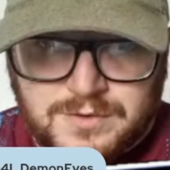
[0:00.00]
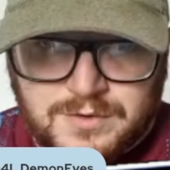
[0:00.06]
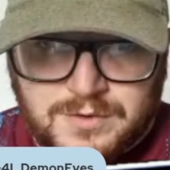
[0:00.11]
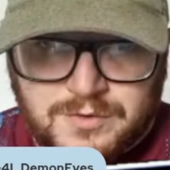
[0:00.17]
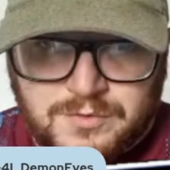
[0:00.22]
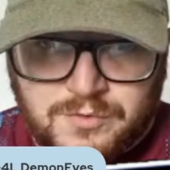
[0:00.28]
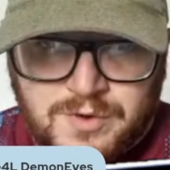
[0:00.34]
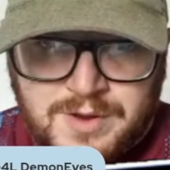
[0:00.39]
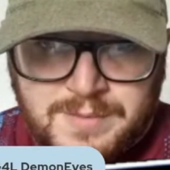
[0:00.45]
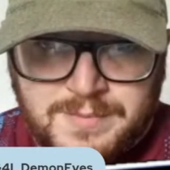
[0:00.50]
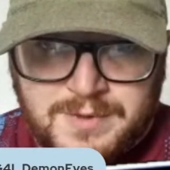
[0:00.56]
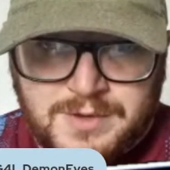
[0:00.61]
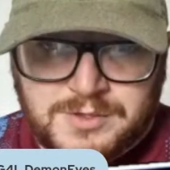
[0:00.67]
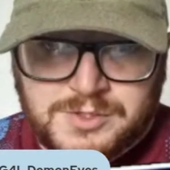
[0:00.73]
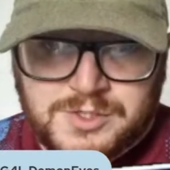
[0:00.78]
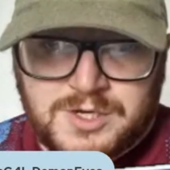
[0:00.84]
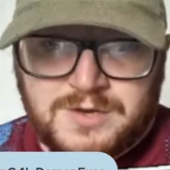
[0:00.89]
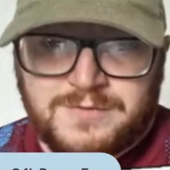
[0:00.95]
Grim
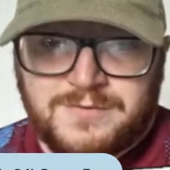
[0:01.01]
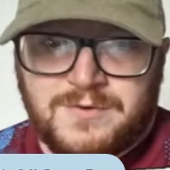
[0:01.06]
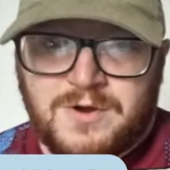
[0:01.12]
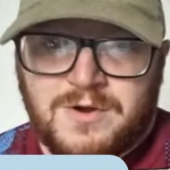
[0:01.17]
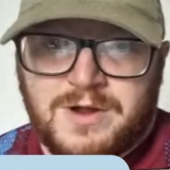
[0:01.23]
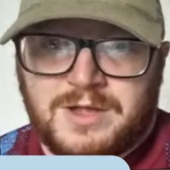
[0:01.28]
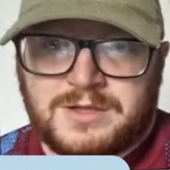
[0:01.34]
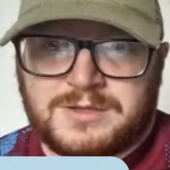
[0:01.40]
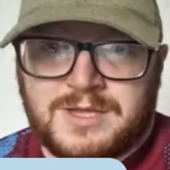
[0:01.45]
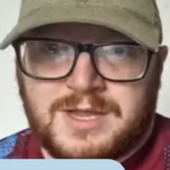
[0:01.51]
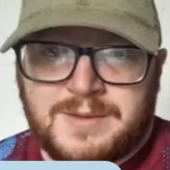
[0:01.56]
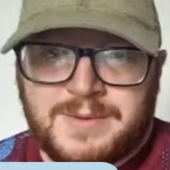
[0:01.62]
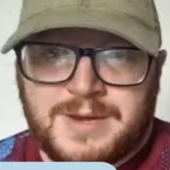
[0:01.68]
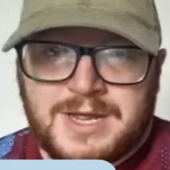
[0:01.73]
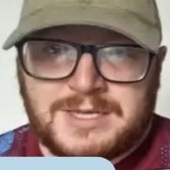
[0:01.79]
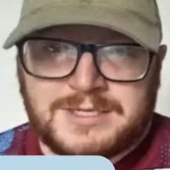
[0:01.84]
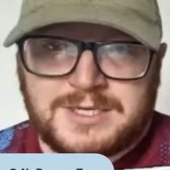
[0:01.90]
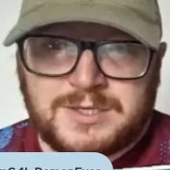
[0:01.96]
G4L
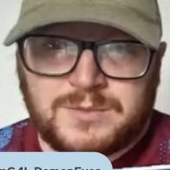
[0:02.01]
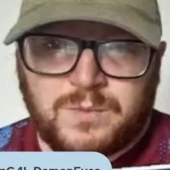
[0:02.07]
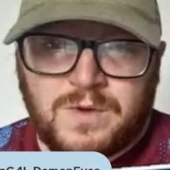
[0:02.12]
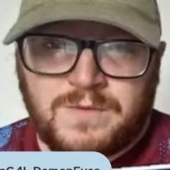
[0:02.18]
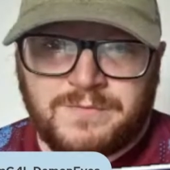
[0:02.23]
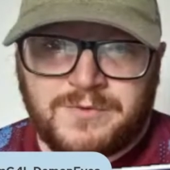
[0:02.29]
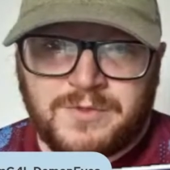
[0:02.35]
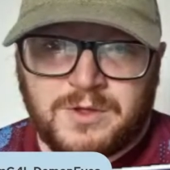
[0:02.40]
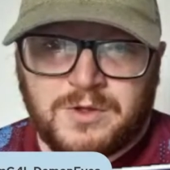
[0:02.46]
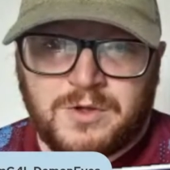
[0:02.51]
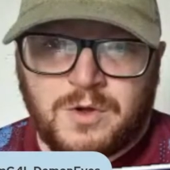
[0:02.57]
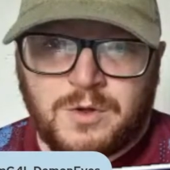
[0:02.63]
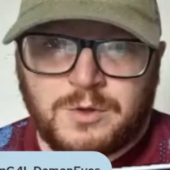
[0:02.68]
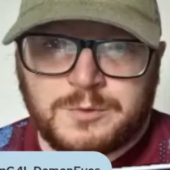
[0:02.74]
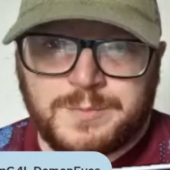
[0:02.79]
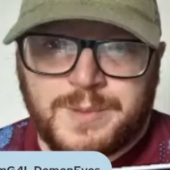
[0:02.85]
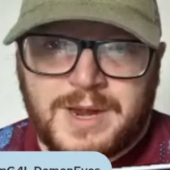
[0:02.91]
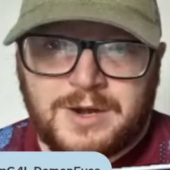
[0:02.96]
Demon says one for the
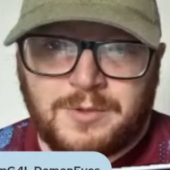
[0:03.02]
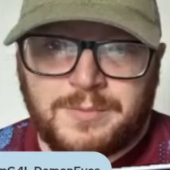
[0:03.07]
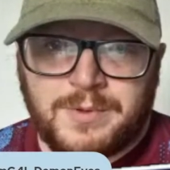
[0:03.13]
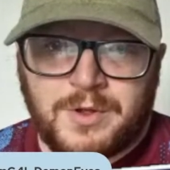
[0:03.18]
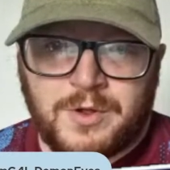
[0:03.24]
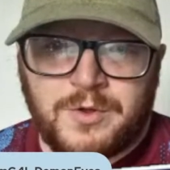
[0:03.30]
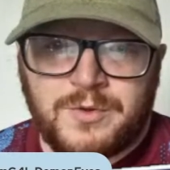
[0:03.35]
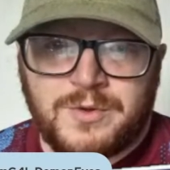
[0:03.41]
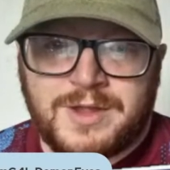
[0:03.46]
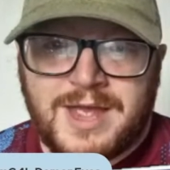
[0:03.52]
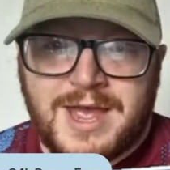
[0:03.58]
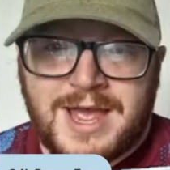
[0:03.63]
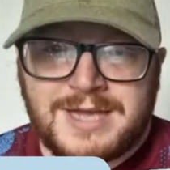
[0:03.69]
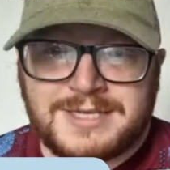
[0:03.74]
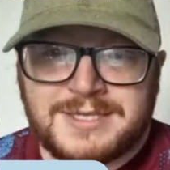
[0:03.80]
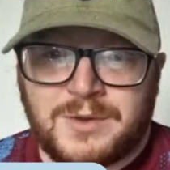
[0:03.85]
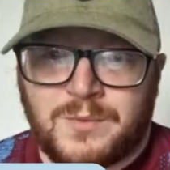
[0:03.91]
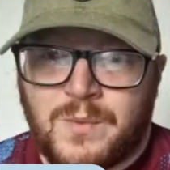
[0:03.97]
goals panel, but who
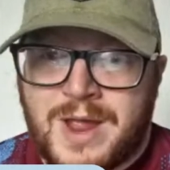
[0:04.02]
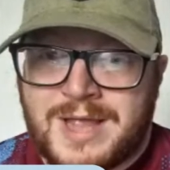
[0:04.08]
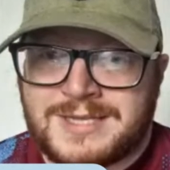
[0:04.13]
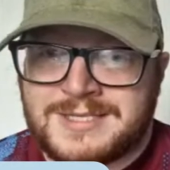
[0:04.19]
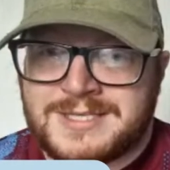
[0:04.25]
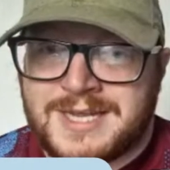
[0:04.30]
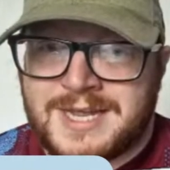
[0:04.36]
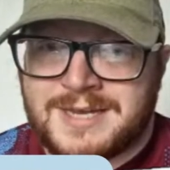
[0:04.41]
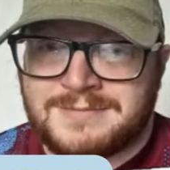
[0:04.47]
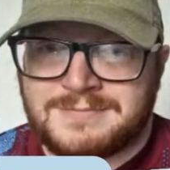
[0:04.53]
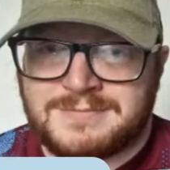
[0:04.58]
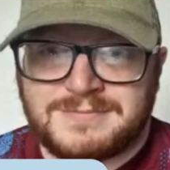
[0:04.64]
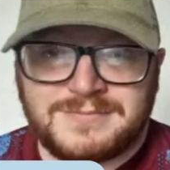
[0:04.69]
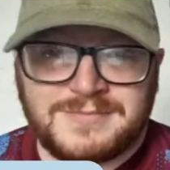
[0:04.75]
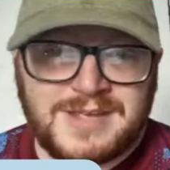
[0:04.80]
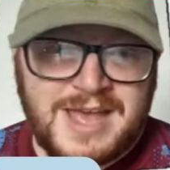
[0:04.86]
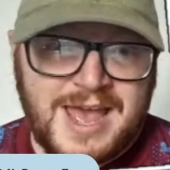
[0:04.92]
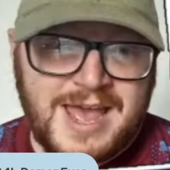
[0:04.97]
cares? It went in.
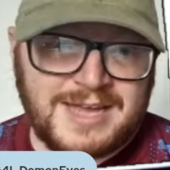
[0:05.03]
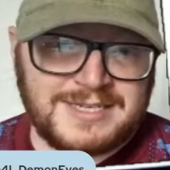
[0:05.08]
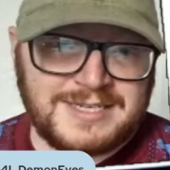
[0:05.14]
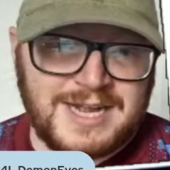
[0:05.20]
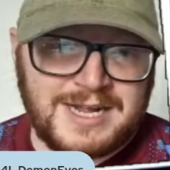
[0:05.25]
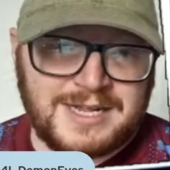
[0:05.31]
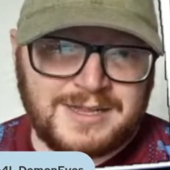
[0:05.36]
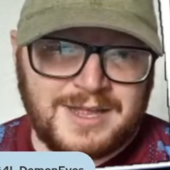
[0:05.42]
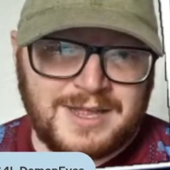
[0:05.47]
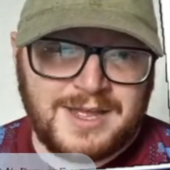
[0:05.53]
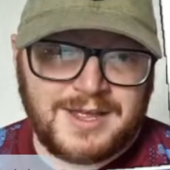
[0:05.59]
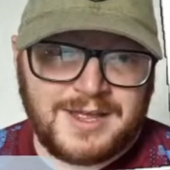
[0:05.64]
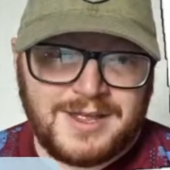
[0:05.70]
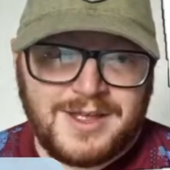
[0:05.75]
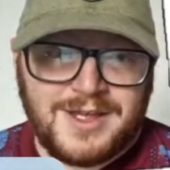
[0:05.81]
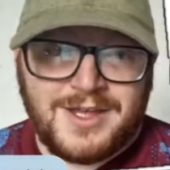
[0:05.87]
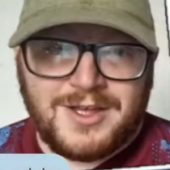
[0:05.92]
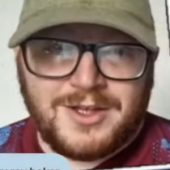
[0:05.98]
Yeah, exactly.
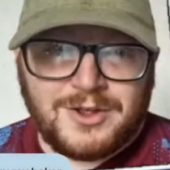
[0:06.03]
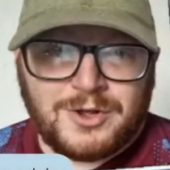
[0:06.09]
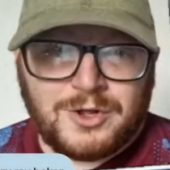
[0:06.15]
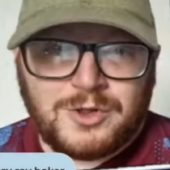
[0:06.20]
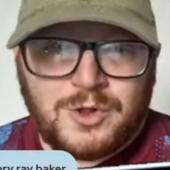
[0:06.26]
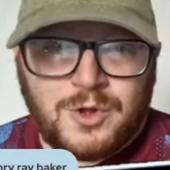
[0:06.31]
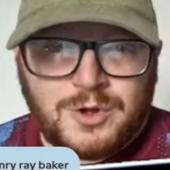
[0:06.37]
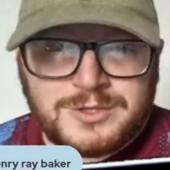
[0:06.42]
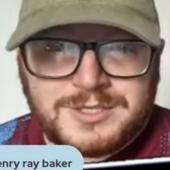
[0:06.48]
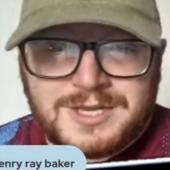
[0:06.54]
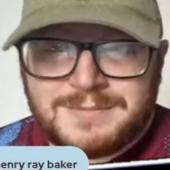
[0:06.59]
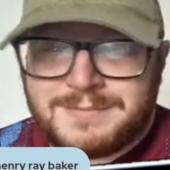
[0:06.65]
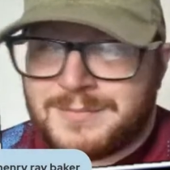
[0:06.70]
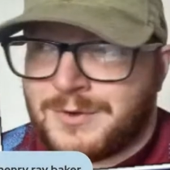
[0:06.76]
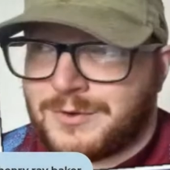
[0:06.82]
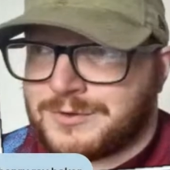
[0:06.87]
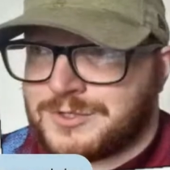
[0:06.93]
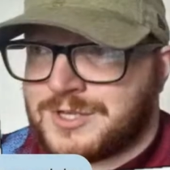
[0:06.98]
Gloating
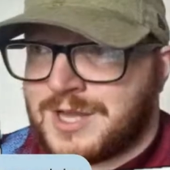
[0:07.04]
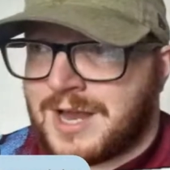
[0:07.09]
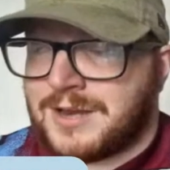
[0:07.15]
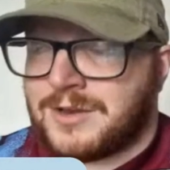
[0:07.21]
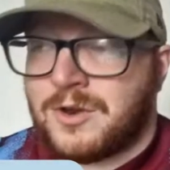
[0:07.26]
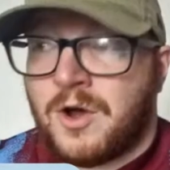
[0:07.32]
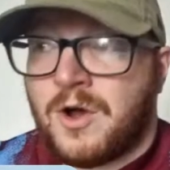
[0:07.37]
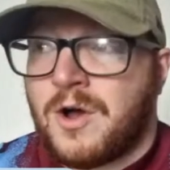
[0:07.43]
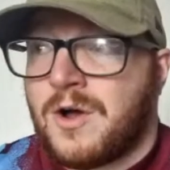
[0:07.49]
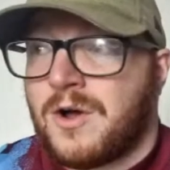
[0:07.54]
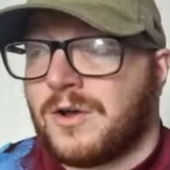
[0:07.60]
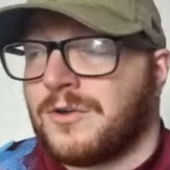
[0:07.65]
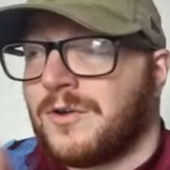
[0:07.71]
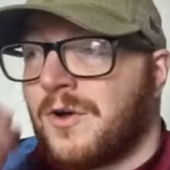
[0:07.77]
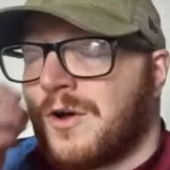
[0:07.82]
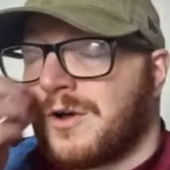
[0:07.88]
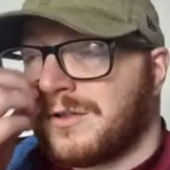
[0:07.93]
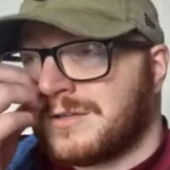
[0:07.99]
much, Dad? No,
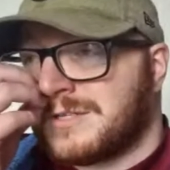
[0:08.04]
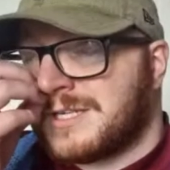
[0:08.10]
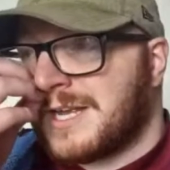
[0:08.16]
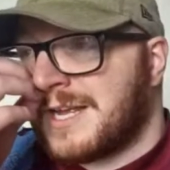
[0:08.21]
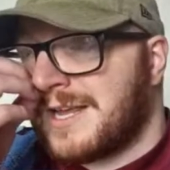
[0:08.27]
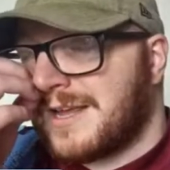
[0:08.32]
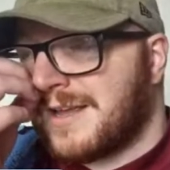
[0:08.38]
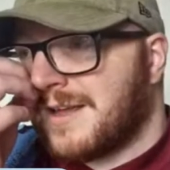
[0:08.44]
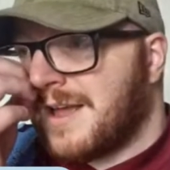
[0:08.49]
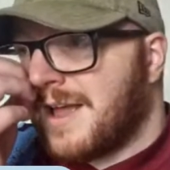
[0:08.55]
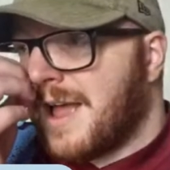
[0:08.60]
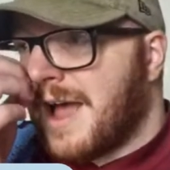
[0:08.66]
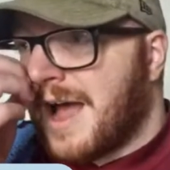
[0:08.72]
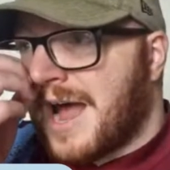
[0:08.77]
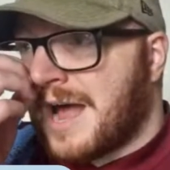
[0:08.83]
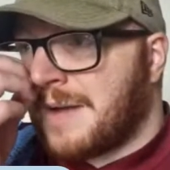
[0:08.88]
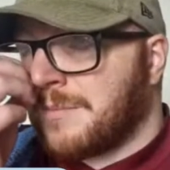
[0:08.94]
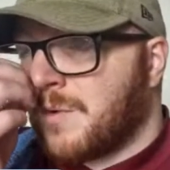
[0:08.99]
no. See,
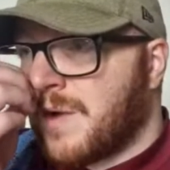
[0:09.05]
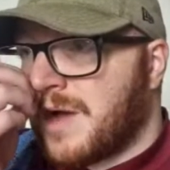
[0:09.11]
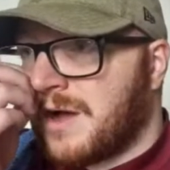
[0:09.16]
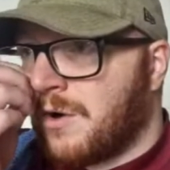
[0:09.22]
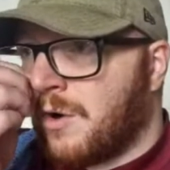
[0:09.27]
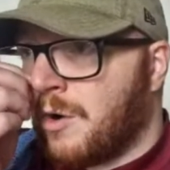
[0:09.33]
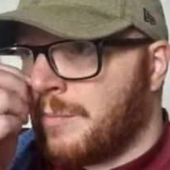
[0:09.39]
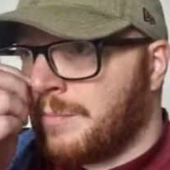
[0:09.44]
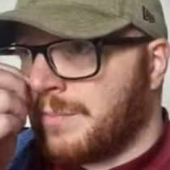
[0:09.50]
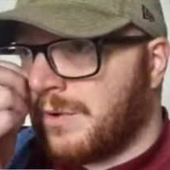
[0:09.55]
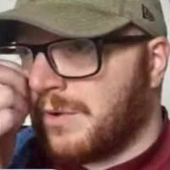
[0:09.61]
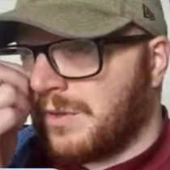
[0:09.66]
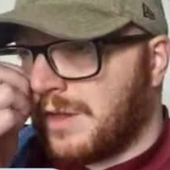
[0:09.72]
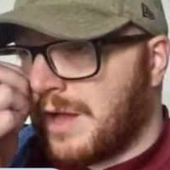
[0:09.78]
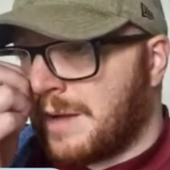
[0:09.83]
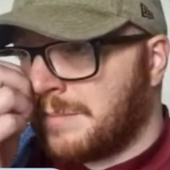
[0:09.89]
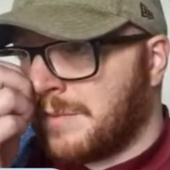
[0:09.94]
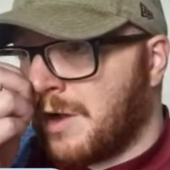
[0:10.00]
I'm quite
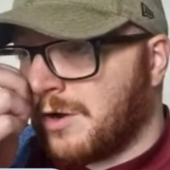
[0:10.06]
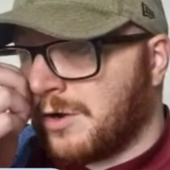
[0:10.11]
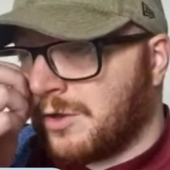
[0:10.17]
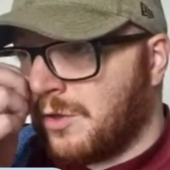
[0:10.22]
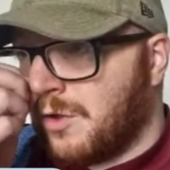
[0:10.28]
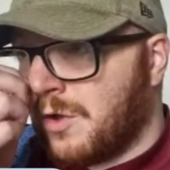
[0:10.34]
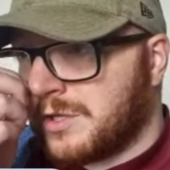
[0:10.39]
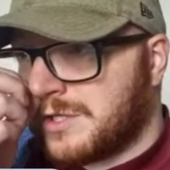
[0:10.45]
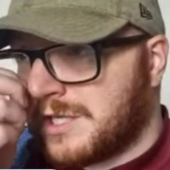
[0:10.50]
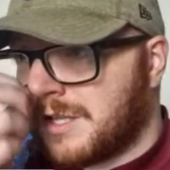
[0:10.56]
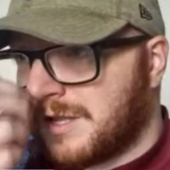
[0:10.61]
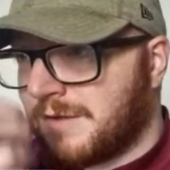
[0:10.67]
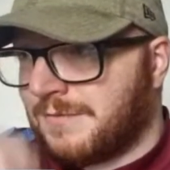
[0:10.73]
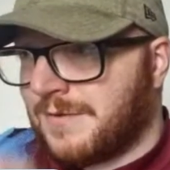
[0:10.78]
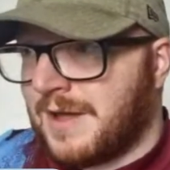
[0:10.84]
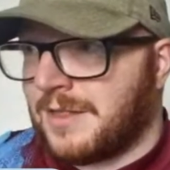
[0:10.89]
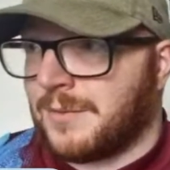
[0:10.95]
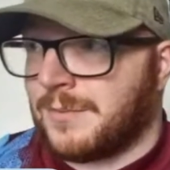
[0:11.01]
humble. I'm not gloating at the
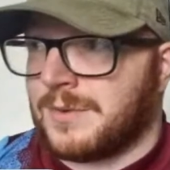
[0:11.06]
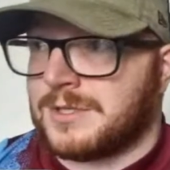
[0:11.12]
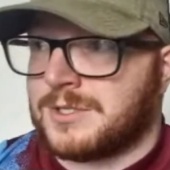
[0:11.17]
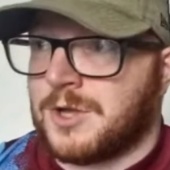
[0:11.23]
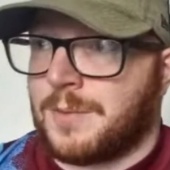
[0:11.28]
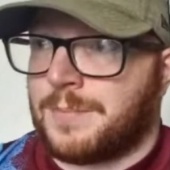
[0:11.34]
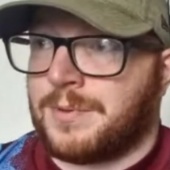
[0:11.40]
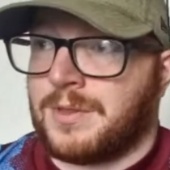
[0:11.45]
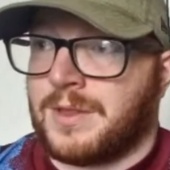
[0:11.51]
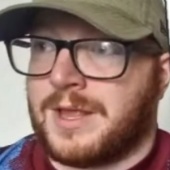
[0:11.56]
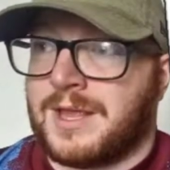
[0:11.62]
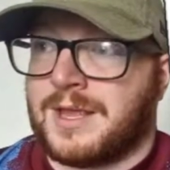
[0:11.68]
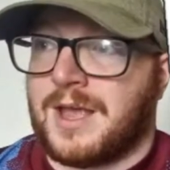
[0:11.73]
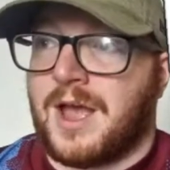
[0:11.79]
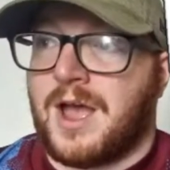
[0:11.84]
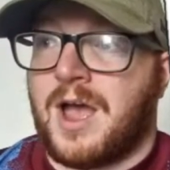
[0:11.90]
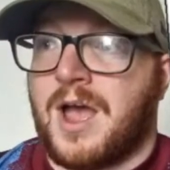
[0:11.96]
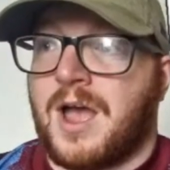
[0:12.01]
fact that we're top of the
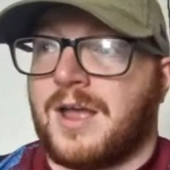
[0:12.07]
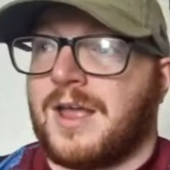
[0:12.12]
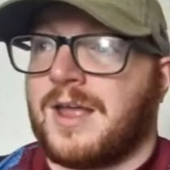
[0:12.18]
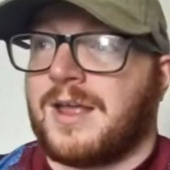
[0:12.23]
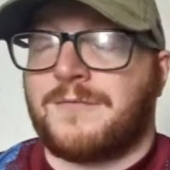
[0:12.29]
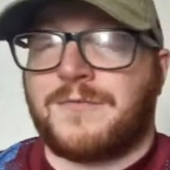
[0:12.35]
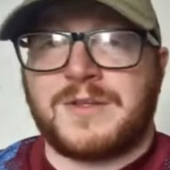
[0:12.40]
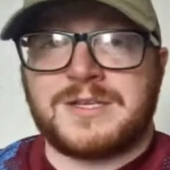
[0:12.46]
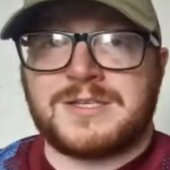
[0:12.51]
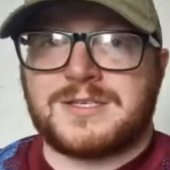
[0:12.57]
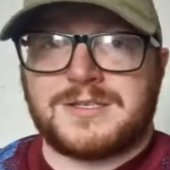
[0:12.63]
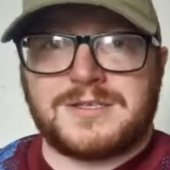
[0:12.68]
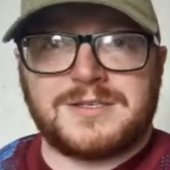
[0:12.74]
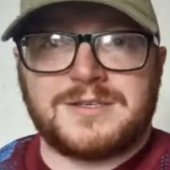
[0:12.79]
league. If there's